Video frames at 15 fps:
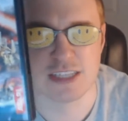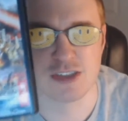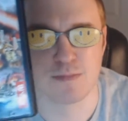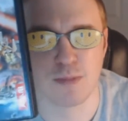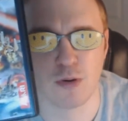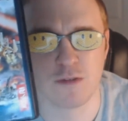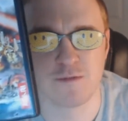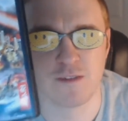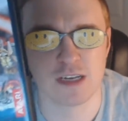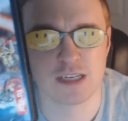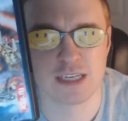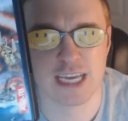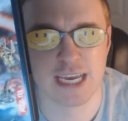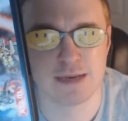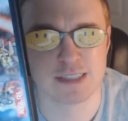These are both
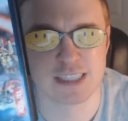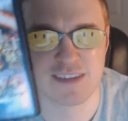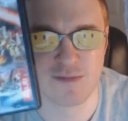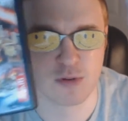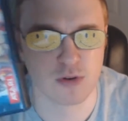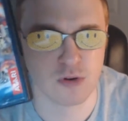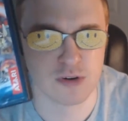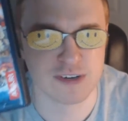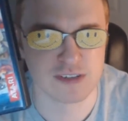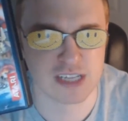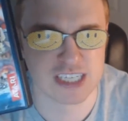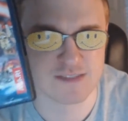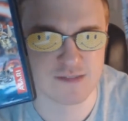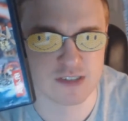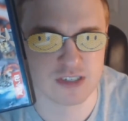fun games, definitely own your
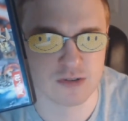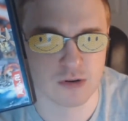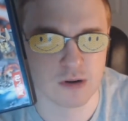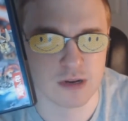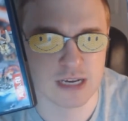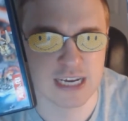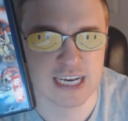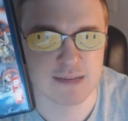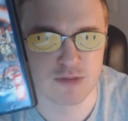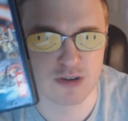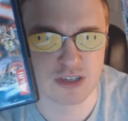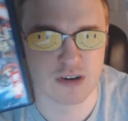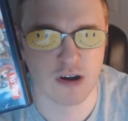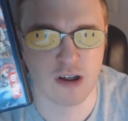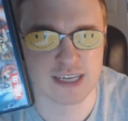collection for sure.
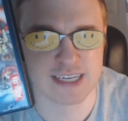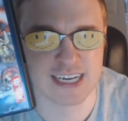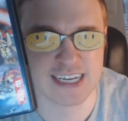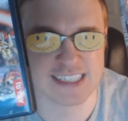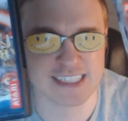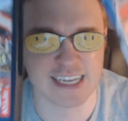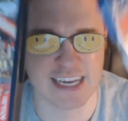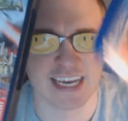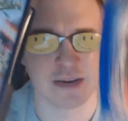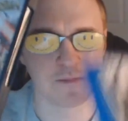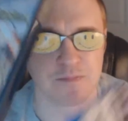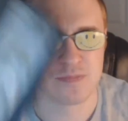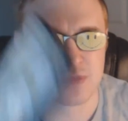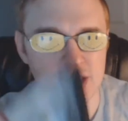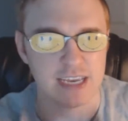Pretty all I gotta
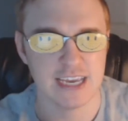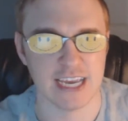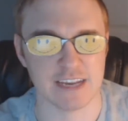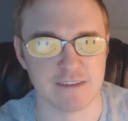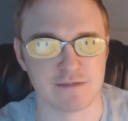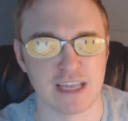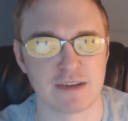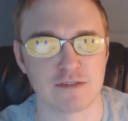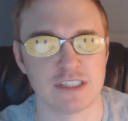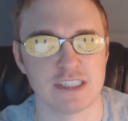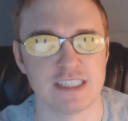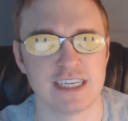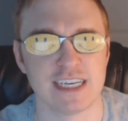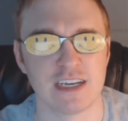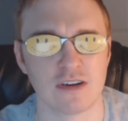say, and if you like what
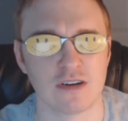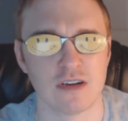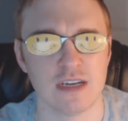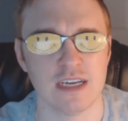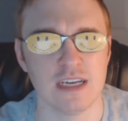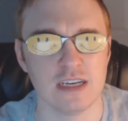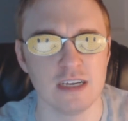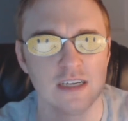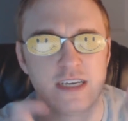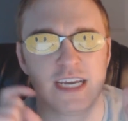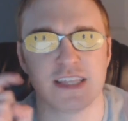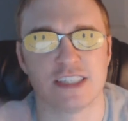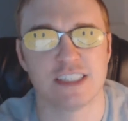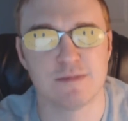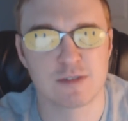you see here,
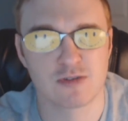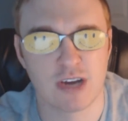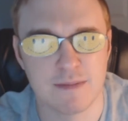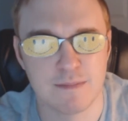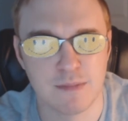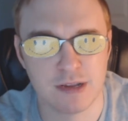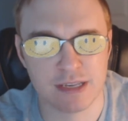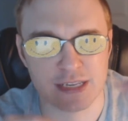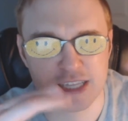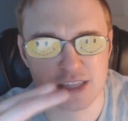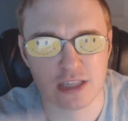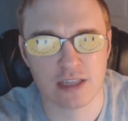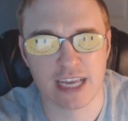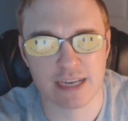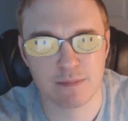hit the subscribe button,
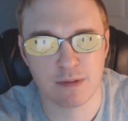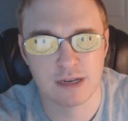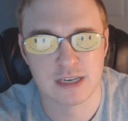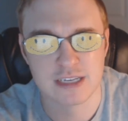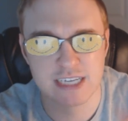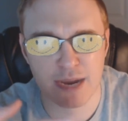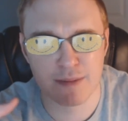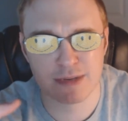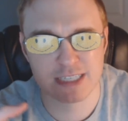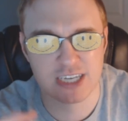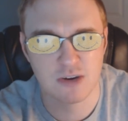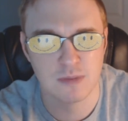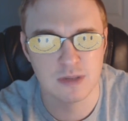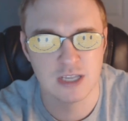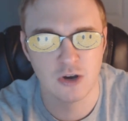hit the like button, comment
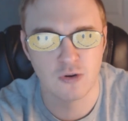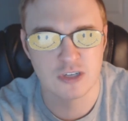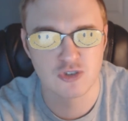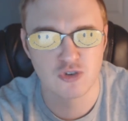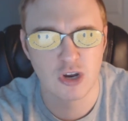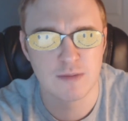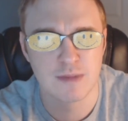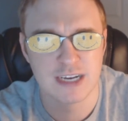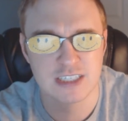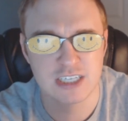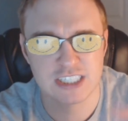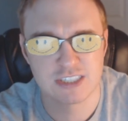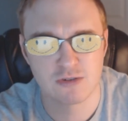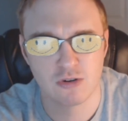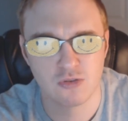down below, and join my
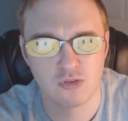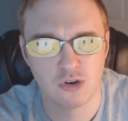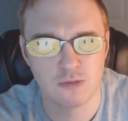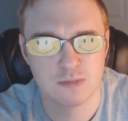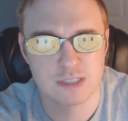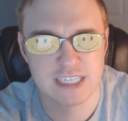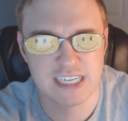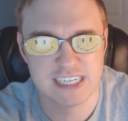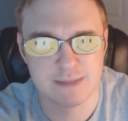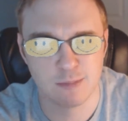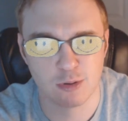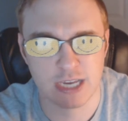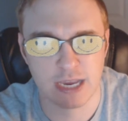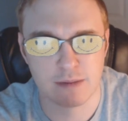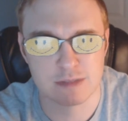Discord group,
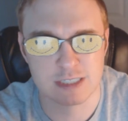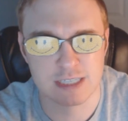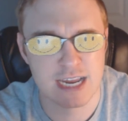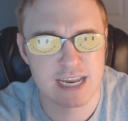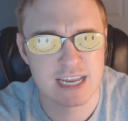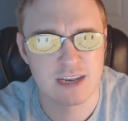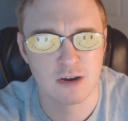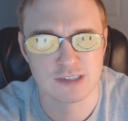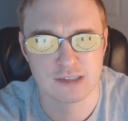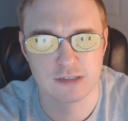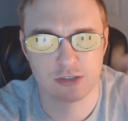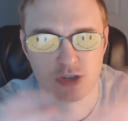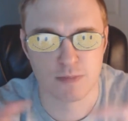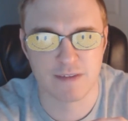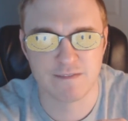TT Burger Games United, and
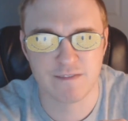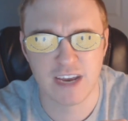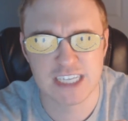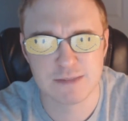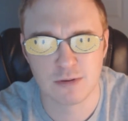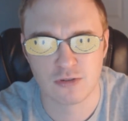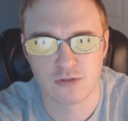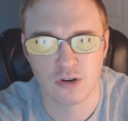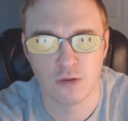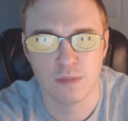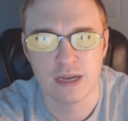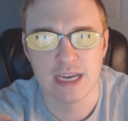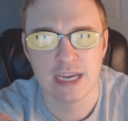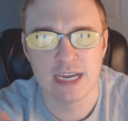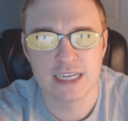also join my Facebook
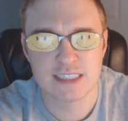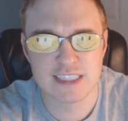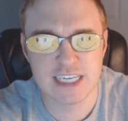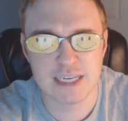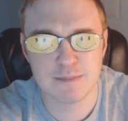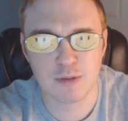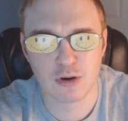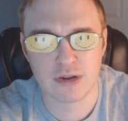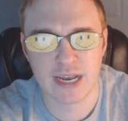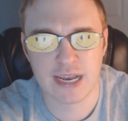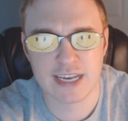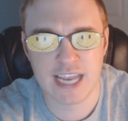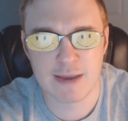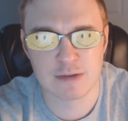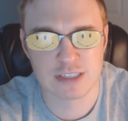group, TT
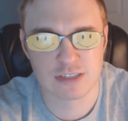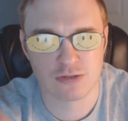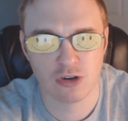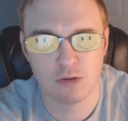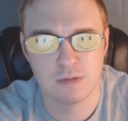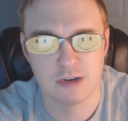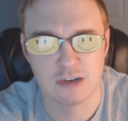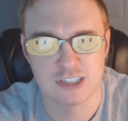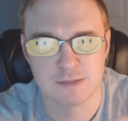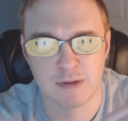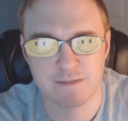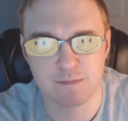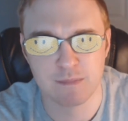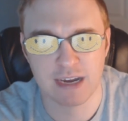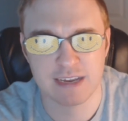Burger Gamers group, and
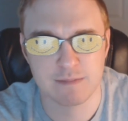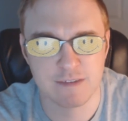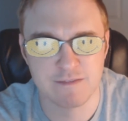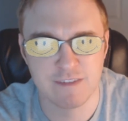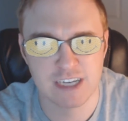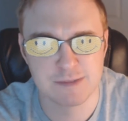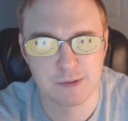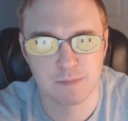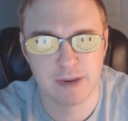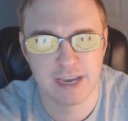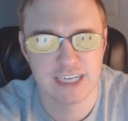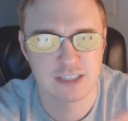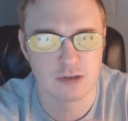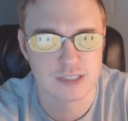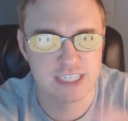also my, my, my Facebook
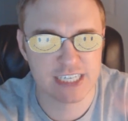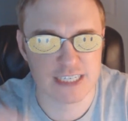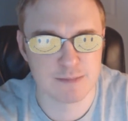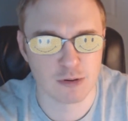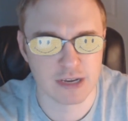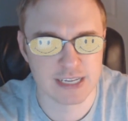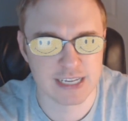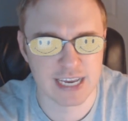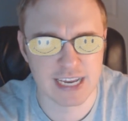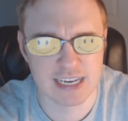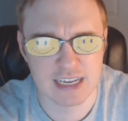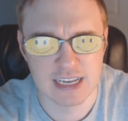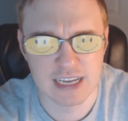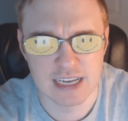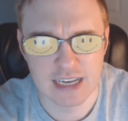page called TT Burger
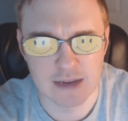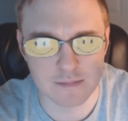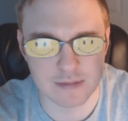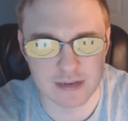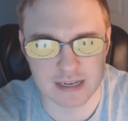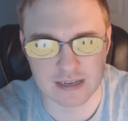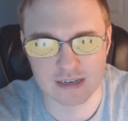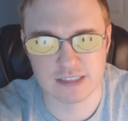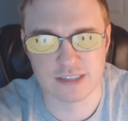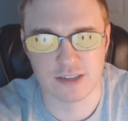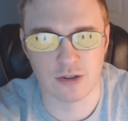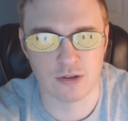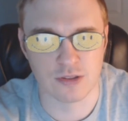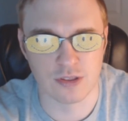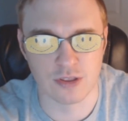8,
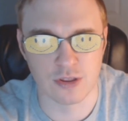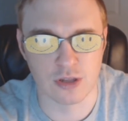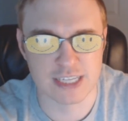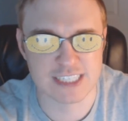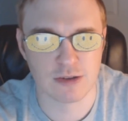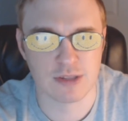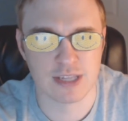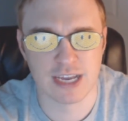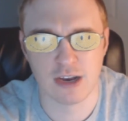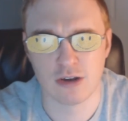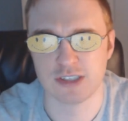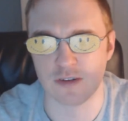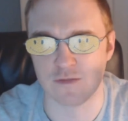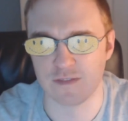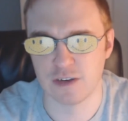because the, the, links are
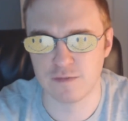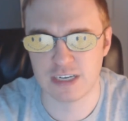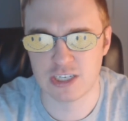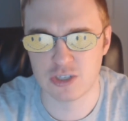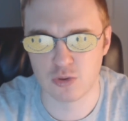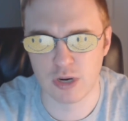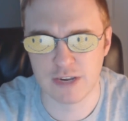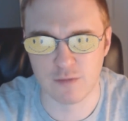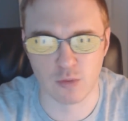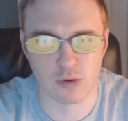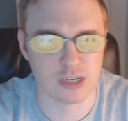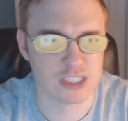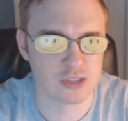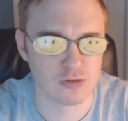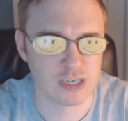there, so feel free to join if
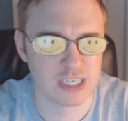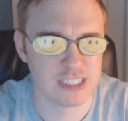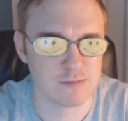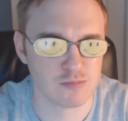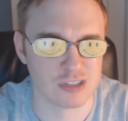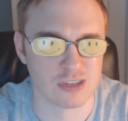you want to join.